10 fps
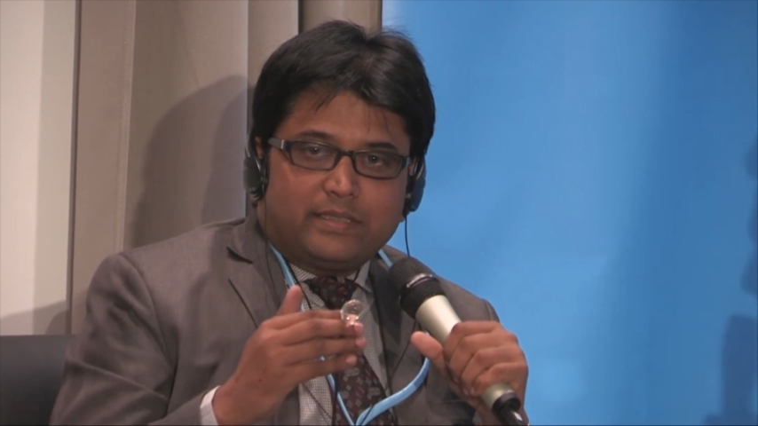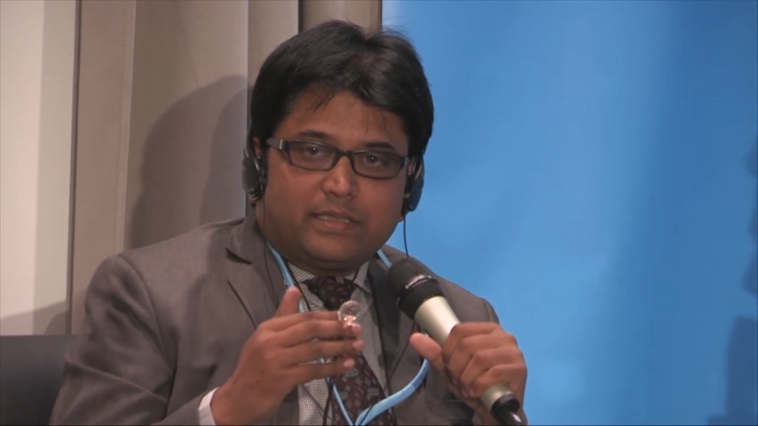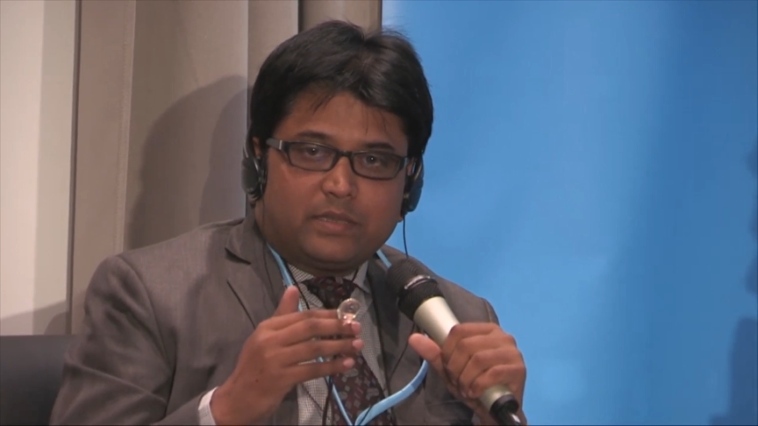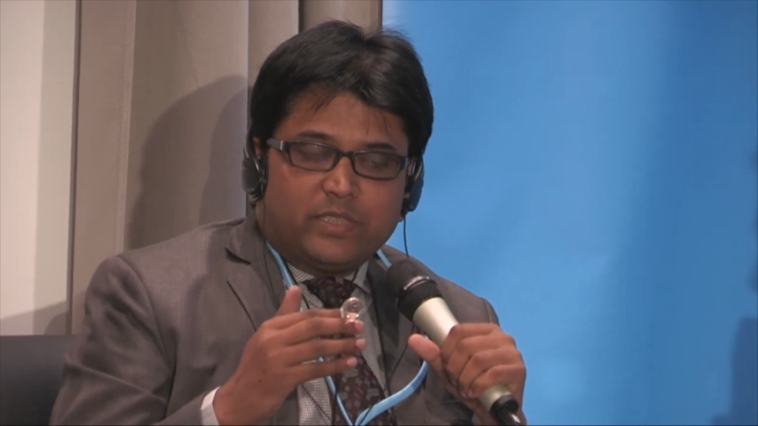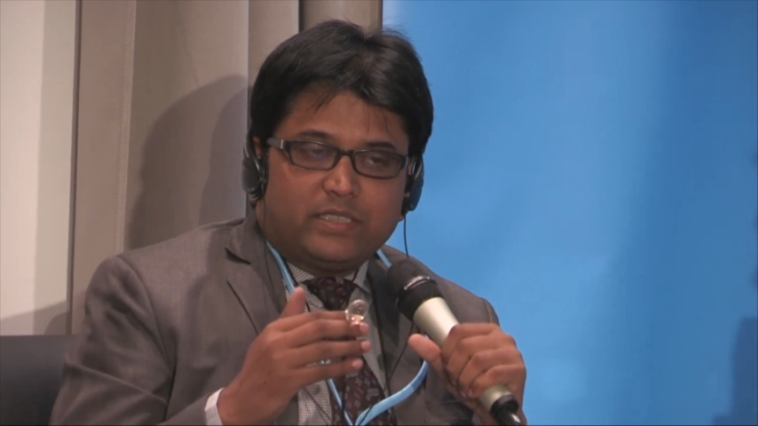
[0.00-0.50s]

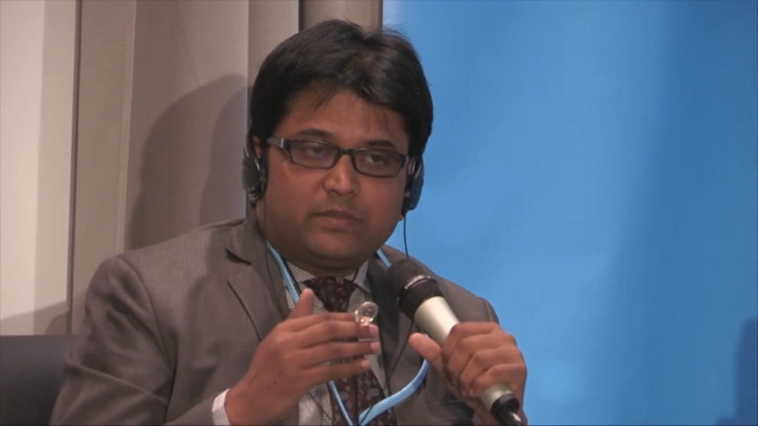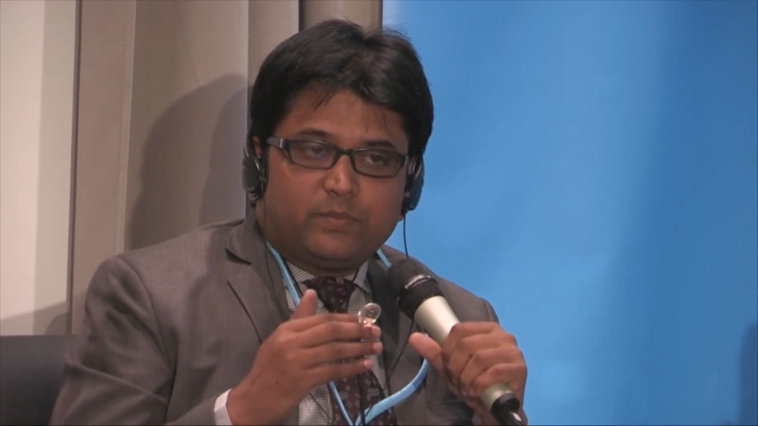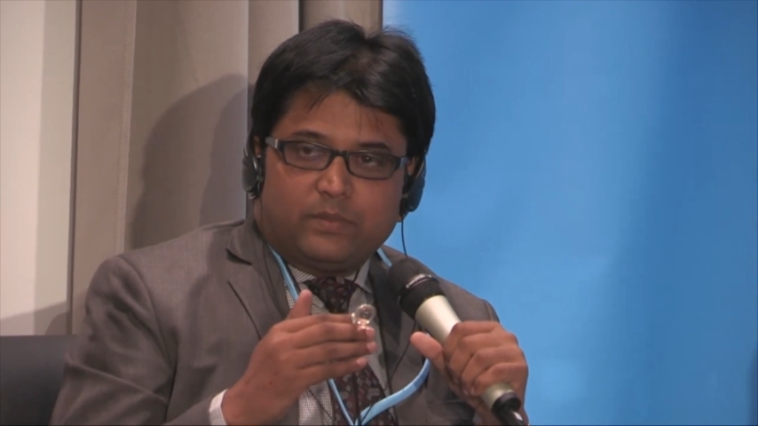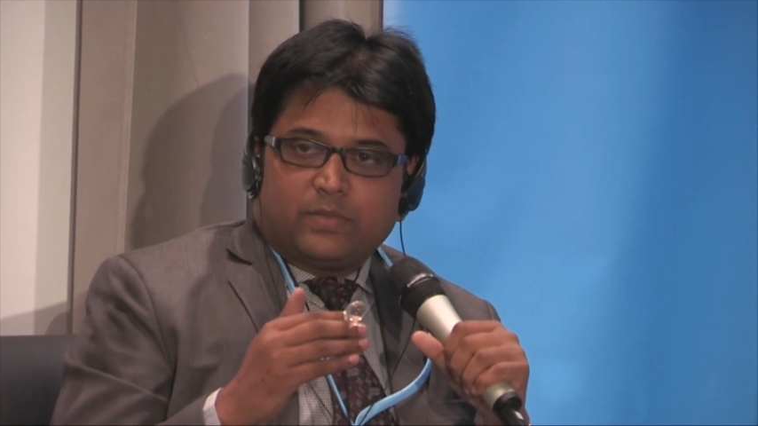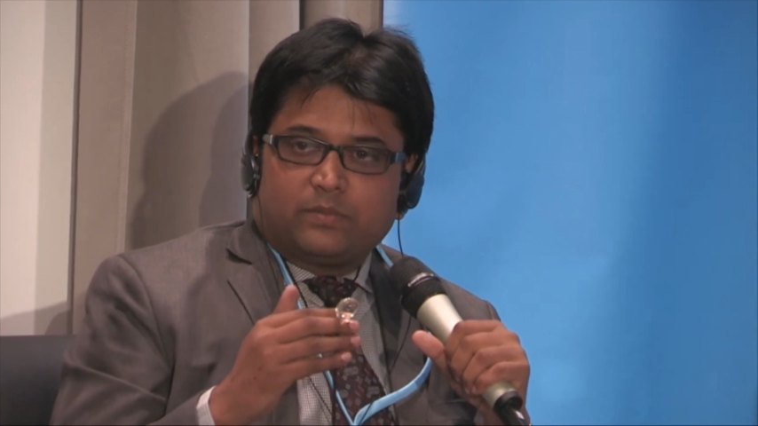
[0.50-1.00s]
system is
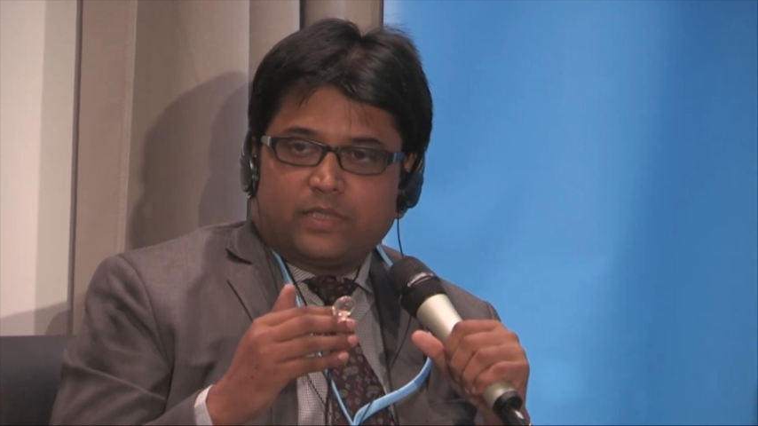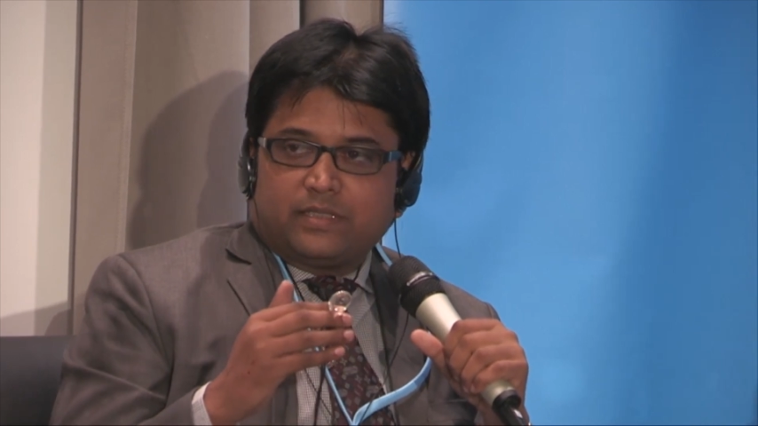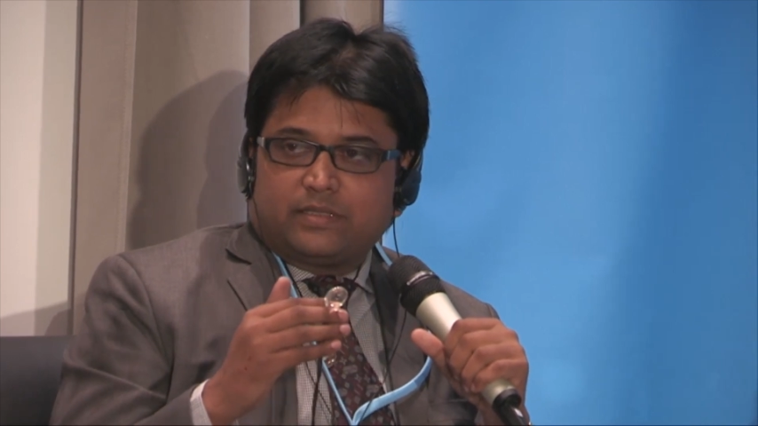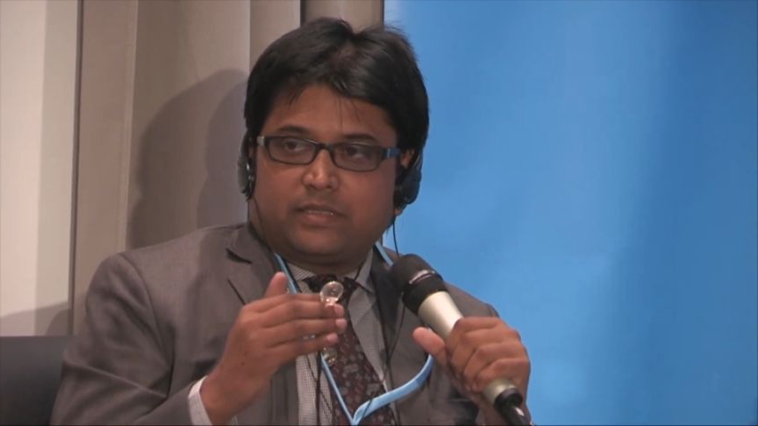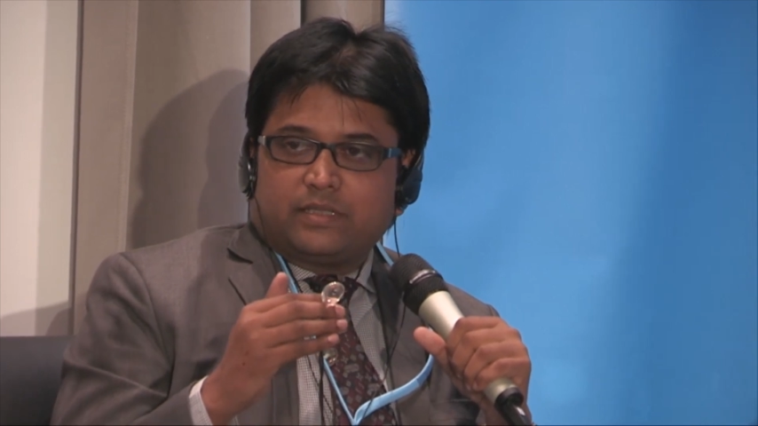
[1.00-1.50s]

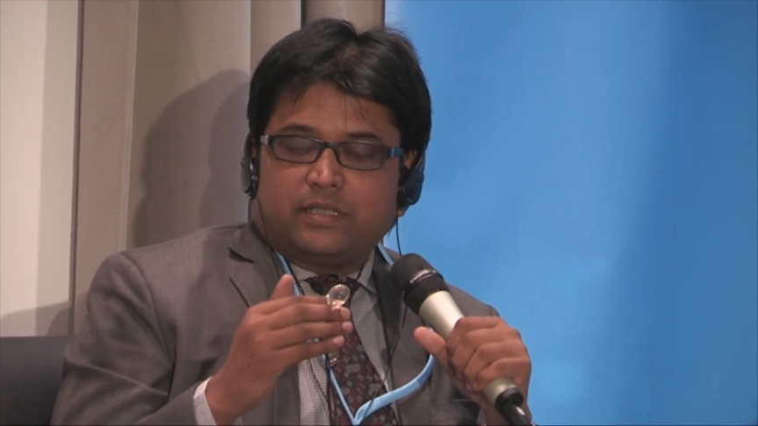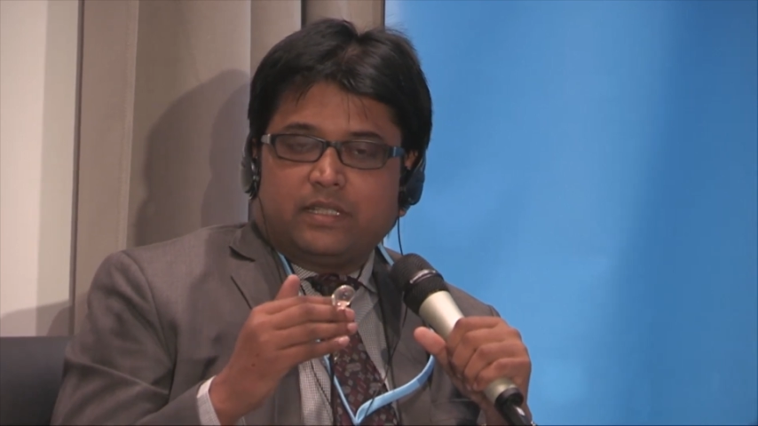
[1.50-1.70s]
paper-based.